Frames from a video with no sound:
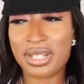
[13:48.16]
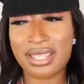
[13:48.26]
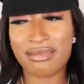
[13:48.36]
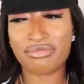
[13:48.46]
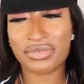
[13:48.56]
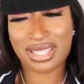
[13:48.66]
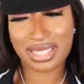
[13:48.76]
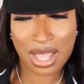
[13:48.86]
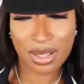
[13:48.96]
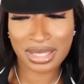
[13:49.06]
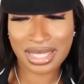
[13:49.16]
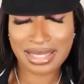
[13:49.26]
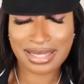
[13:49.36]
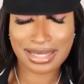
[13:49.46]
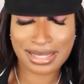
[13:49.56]
really restyle
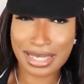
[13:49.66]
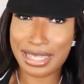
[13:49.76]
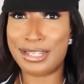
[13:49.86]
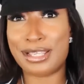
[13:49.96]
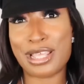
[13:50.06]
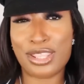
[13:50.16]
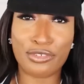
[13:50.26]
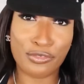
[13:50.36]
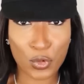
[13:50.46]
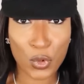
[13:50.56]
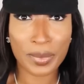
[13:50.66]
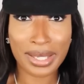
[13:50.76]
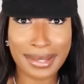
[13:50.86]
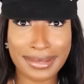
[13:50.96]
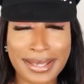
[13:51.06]
this in another
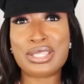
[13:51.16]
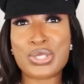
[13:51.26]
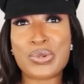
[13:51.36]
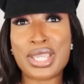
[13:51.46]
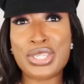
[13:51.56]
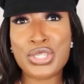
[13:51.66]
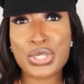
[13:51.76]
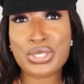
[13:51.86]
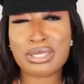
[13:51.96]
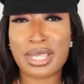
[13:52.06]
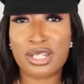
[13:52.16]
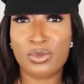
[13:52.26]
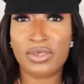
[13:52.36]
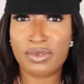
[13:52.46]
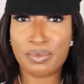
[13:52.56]
format and so I use my
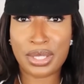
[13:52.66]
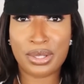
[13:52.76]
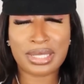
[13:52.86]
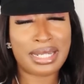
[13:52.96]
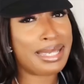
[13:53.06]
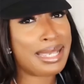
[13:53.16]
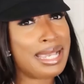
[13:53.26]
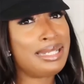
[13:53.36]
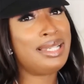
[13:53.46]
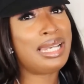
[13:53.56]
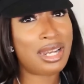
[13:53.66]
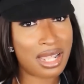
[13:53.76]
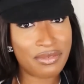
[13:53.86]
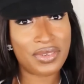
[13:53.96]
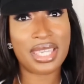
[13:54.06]
Louis Vuitton belt and I kind of
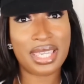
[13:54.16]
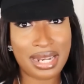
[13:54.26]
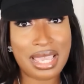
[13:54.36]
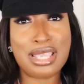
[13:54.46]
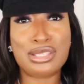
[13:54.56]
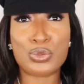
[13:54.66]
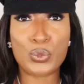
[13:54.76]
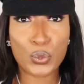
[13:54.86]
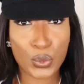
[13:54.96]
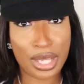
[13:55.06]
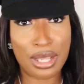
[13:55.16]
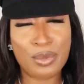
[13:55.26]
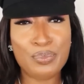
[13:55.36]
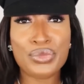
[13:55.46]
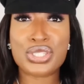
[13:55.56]
love it as
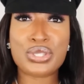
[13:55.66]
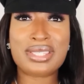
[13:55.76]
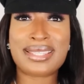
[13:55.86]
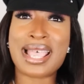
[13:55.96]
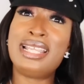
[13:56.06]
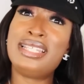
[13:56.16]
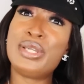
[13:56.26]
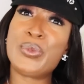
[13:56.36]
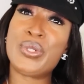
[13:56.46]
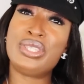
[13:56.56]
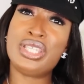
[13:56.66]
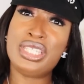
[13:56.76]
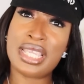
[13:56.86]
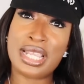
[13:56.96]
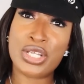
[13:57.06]
well so styling it with the
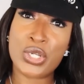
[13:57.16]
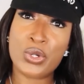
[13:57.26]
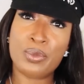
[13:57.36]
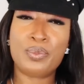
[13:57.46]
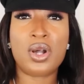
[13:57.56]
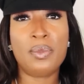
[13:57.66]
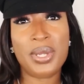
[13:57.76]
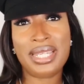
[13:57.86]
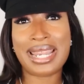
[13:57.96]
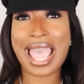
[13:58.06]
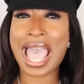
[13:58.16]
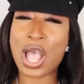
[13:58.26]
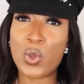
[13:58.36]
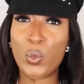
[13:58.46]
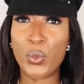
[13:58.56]
yellow popping it
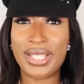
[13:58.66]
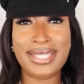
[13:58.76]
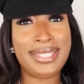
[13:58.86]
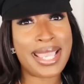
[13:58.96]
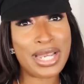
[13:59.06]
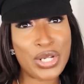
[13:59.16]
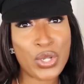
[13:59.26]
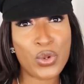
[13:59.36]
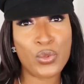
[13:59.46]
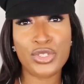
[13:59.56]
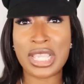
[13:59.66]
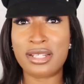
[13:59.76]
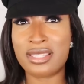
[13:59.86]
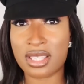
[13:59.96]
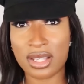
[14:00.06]
out with yellow
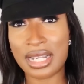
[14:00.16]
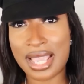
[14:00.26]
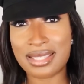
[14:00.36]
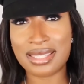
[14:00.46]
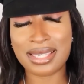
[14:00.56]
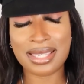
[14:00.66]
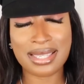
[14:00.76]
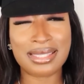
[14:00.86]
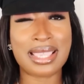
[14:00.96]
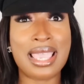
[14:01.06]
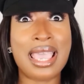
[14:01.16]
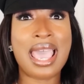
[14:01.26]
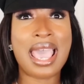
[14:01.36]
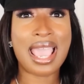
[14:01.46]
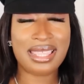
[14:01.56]
yellow sunglasses
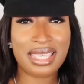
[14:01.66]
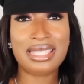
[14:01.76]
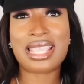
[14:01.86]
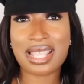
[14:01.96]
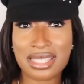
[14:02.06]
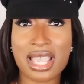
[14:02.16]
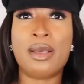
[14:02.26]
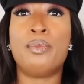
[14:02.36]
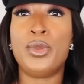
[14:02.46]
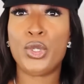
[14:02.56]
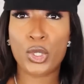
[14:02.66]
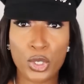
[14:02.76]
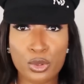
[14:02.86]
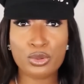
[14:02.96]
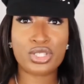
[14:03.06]
I think that's a
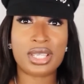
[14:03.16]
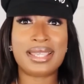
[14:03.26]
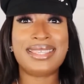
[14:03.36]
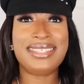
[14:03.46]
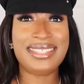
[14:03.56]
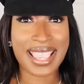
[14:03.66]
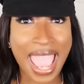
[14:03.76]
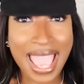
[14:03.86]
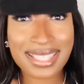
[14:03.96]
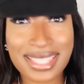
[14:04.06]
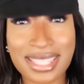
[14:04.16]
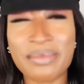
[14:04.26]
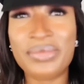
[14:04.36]
huge yes